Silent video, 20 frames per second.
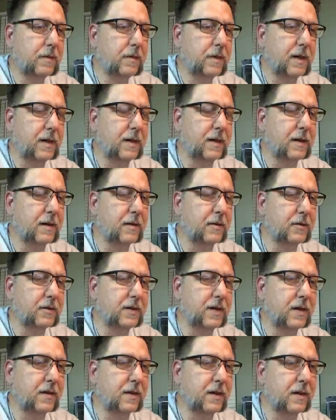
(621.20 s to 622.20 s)
I didn't
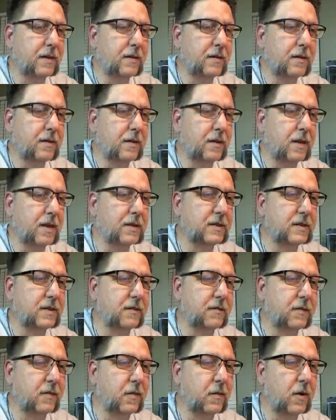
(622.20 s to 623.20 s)
understand that. Lots
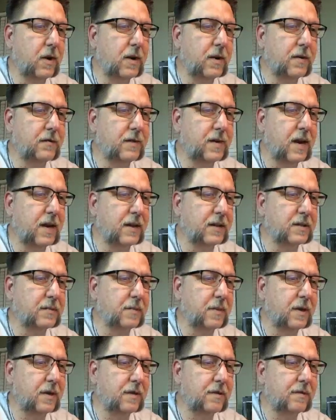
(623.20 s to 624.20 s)
of creative tanks,
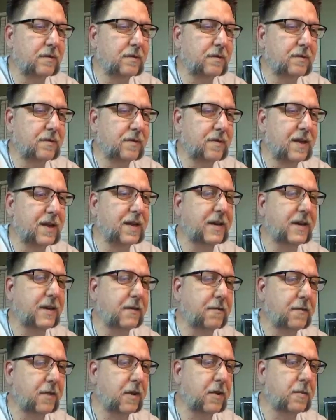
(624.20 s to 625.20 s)
bud. Thank you
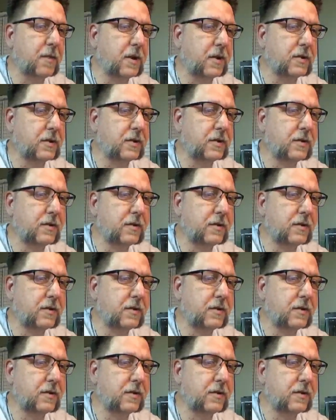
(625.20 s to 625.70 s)
very much.